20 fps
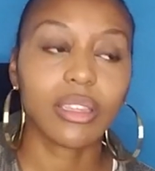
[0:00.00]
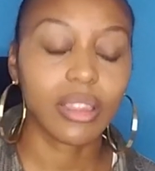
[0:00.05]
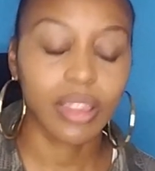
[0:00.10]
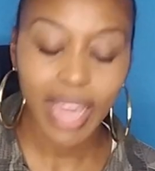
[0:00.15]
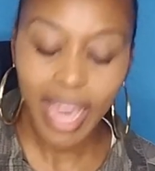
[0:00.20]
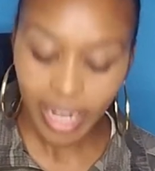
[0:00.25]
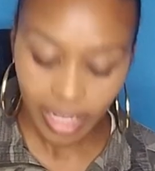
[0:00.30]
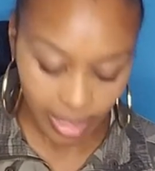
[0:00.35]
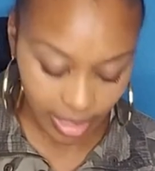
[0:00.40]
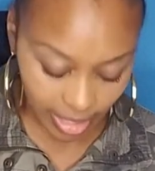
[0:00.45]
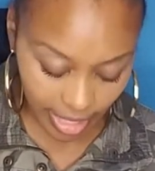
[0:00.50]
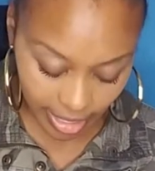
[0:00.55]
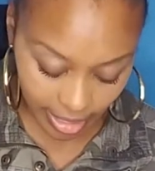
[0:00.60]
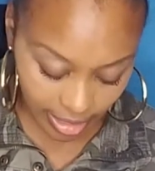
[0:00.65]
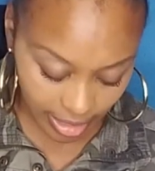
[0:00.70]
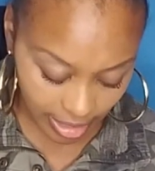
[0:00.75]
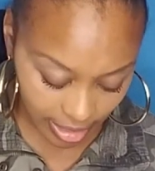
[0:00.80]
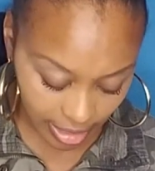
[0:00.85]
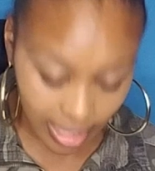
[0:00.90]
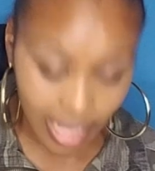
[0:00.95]

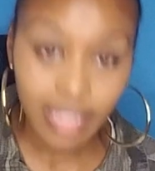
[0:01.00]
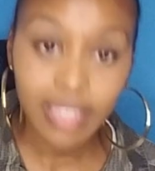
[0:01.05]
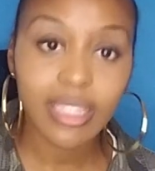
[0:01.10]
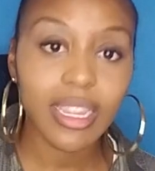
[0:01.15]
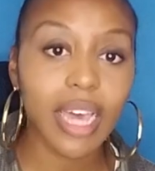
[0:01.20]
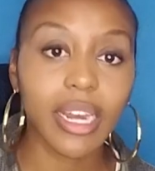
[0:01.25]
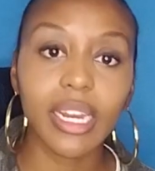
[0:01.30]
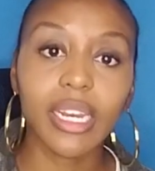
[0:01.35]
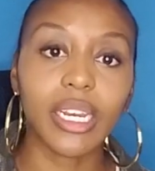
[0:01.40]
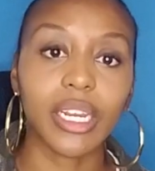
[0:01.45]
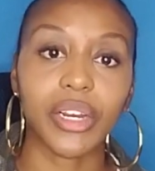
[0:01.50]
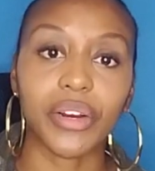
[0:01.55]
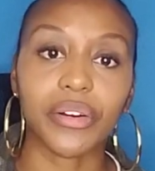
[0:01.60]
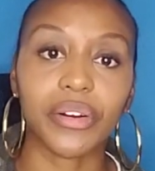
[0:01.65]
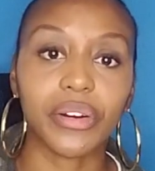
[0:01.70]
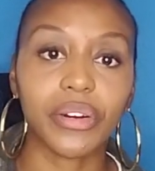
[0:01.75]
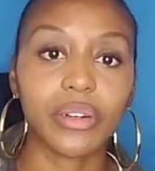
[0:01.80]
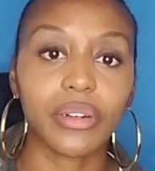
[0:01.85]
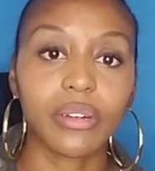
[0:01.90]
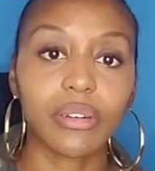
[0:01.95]
That's not in here.
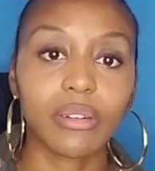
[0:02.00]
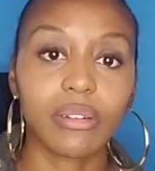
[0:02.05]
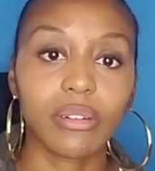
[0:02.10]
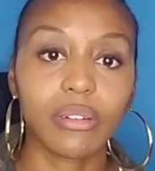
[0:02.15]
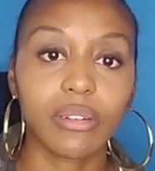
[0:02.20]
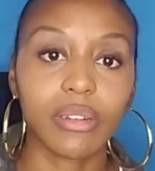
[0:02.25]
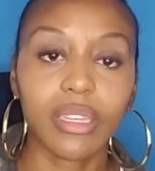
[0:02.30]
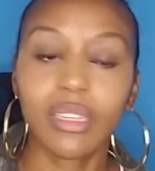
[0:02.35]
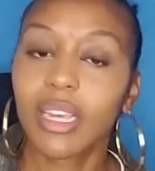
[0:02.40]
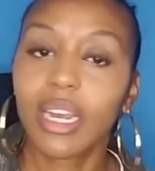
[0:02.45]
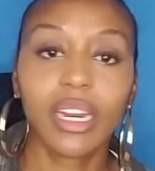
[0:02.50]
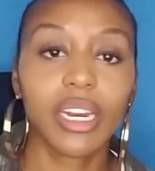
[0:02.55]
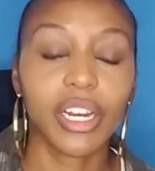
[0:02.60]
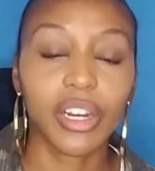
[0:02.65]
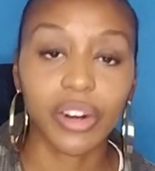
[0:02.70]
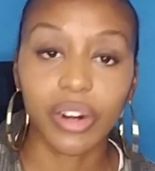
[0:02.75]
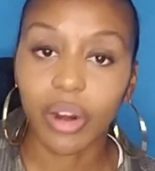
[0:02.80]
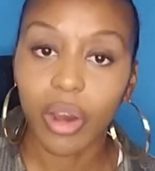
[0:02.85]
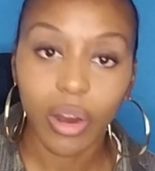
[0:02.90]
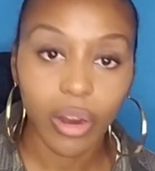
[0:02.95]
That's not in here
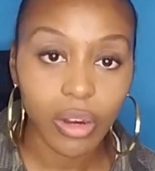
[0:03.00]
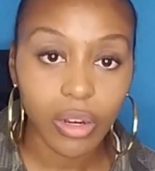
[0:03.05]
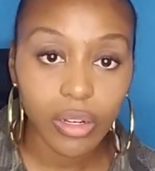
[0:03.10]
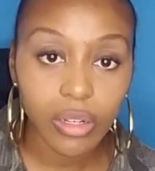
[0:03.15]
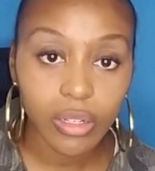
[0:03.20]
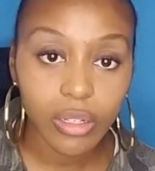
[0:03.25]
at all.